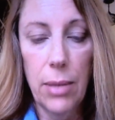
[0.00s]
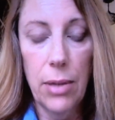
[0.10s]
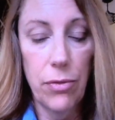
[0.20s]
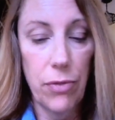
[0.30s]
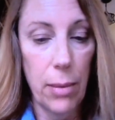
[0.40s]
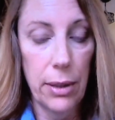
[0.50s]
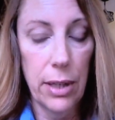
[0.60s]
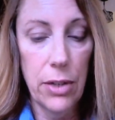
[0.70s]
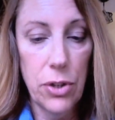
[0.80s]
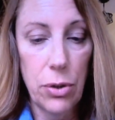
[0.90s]
environmental
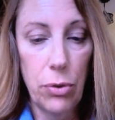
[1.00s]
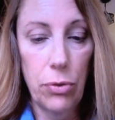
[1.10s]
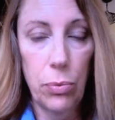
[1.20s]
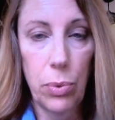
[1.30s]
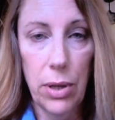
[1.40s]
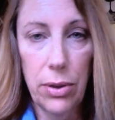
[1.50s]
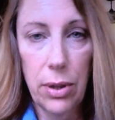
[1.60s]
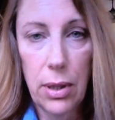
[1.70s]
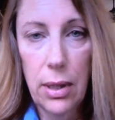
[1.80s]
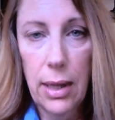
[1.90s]
issues with
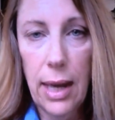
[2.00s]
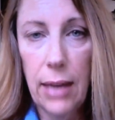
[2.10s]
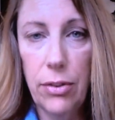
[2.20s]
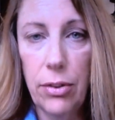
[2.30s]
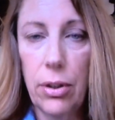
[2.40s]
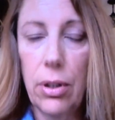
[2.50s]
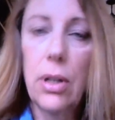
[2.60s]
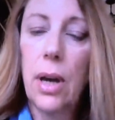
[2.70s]
cancer